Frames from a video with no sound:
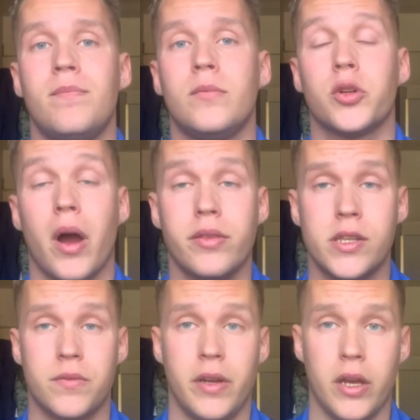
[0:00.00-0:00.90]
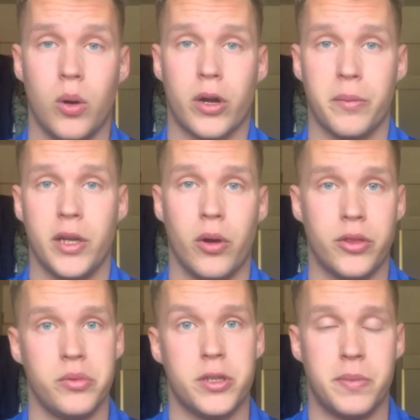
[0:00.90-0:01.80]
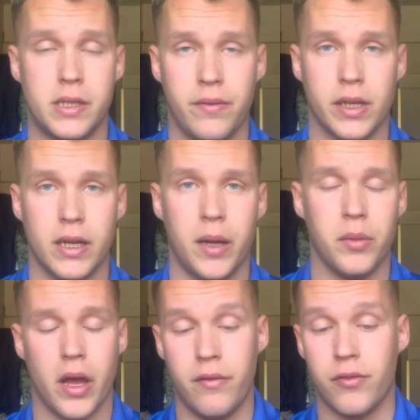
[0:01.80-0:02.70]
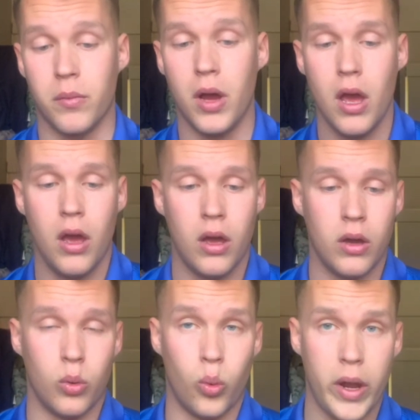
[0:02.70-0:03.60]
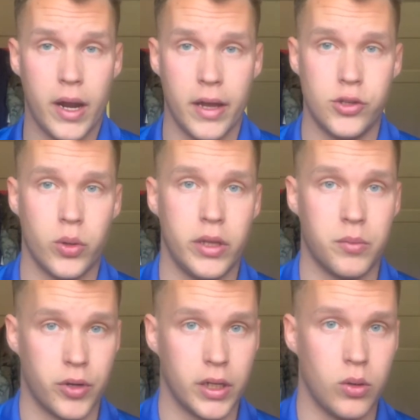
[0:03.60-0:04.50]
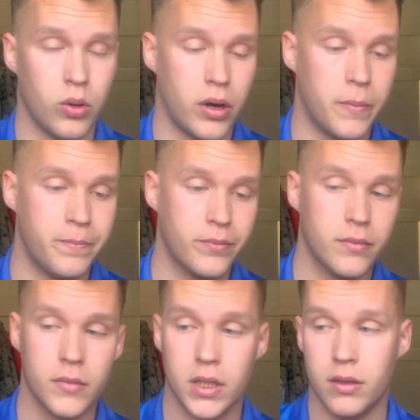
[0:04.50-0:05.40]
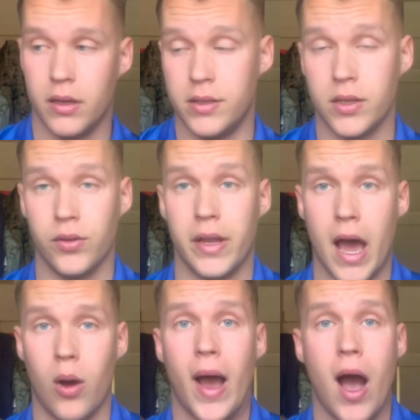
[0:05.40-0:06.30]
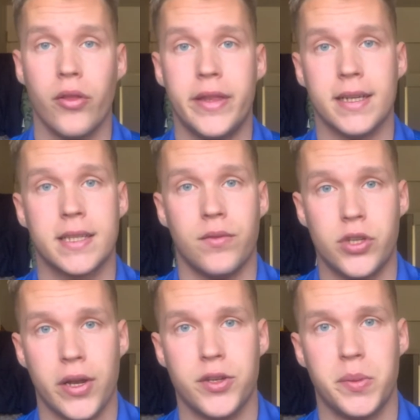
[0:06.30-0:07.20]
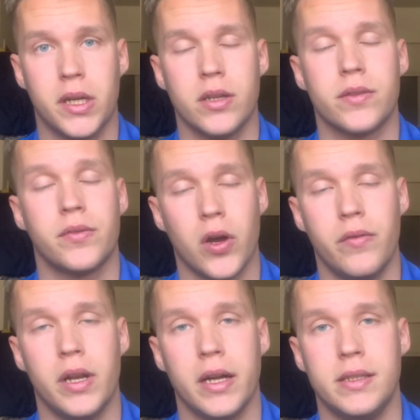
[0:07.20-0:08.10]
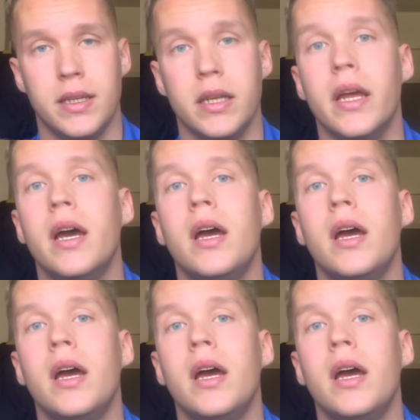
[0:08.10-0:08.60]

throughout this video, we're going to be going through a specific timeline from when I joined the Marine Corps until now, how things have changed because of COVID-19.